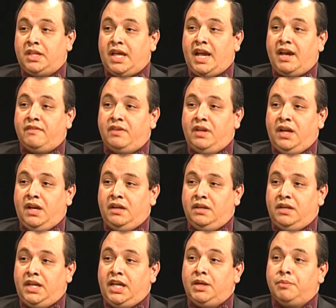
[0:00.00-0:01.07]
they have a,
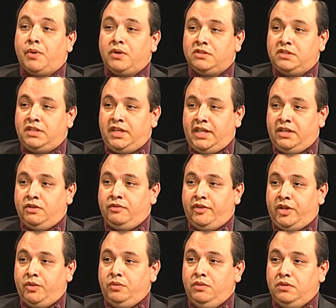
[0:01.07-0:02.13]
an in-person
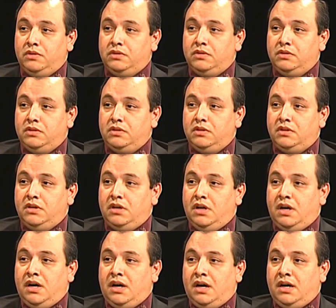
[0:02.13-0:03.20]
interview
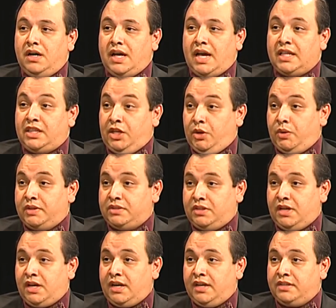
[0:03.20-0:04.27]
uh, at the
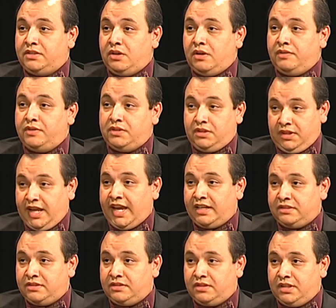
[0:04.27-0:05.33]
USCIS office in
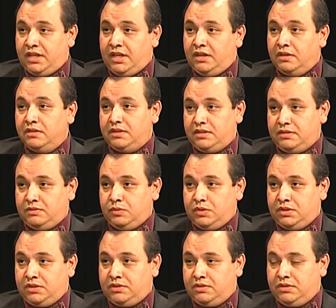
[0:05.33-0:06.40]
Kansas City,
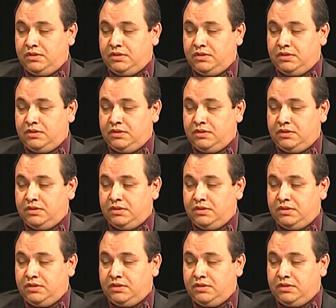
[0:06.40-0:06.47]
which is